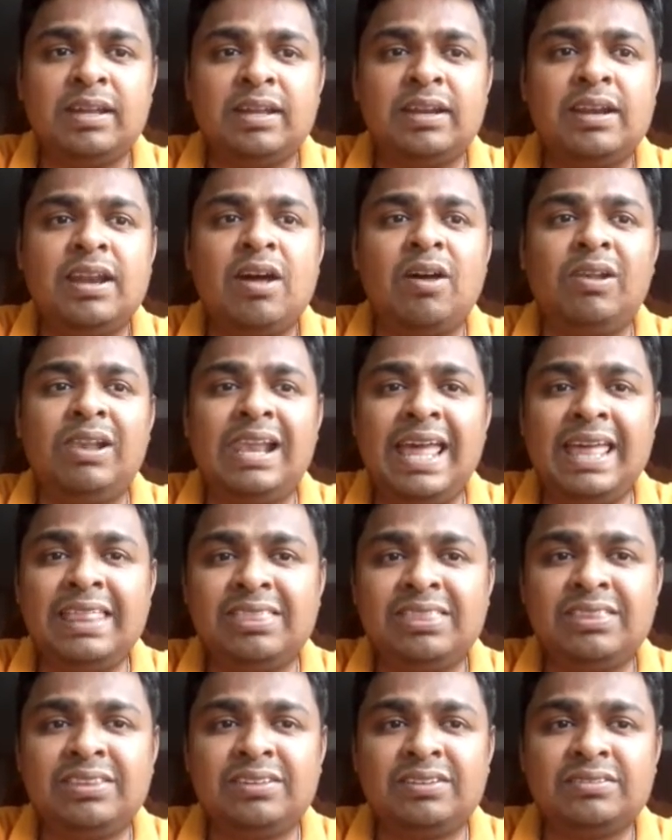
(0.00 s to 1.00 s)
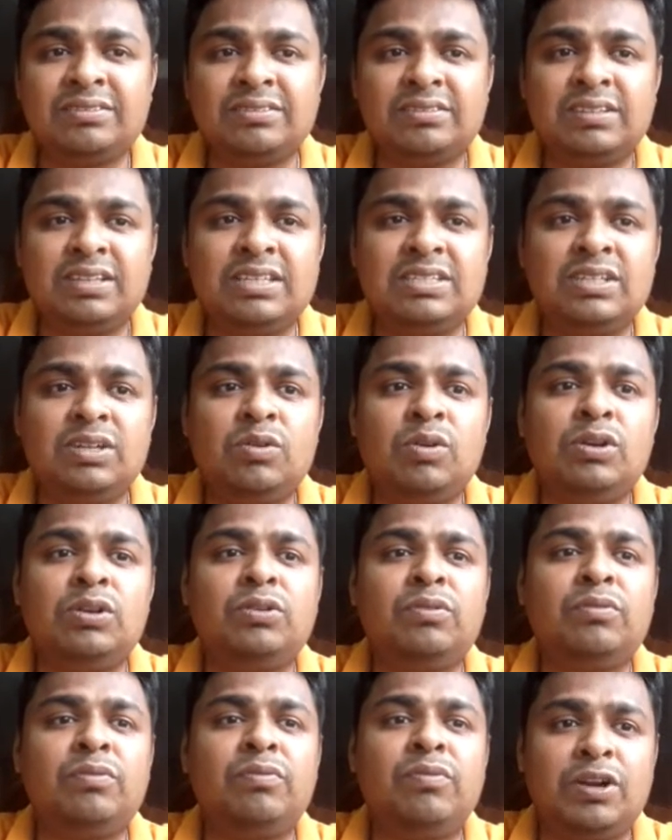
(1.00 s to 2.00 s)
Now length is equal
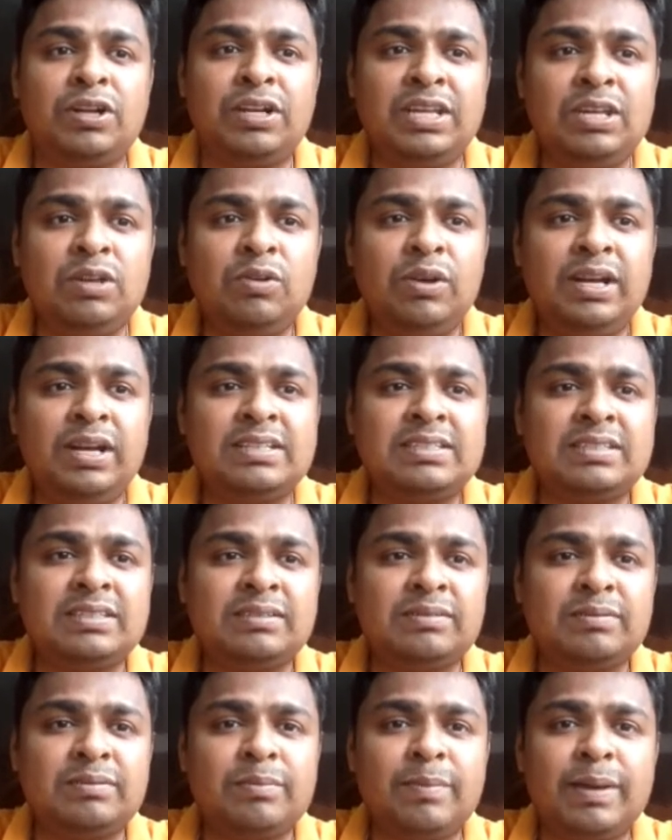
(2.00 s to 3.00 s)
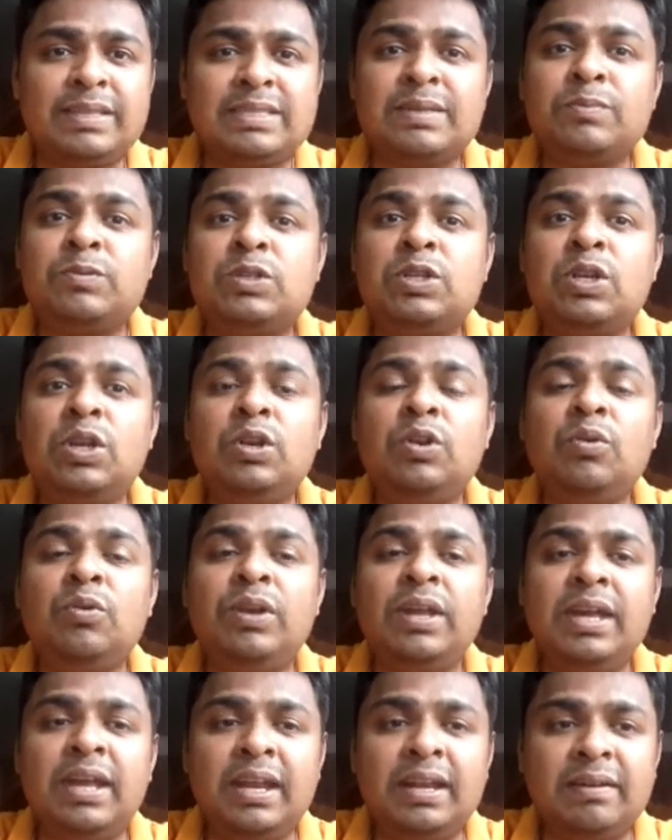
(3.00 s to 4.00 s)
to 40 units by
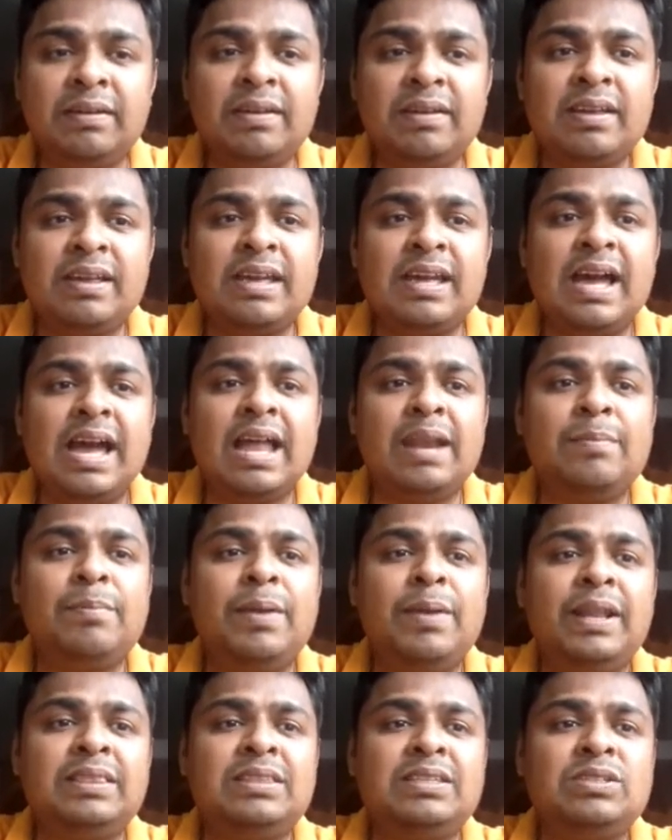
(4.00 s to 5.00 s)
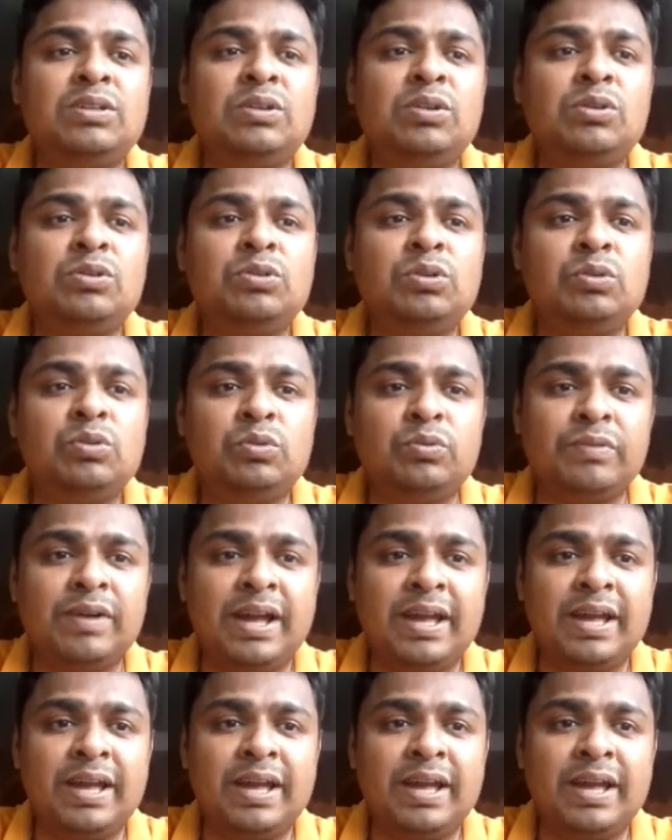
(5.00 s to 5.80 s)
substituting it, and breadth is equal to 2y.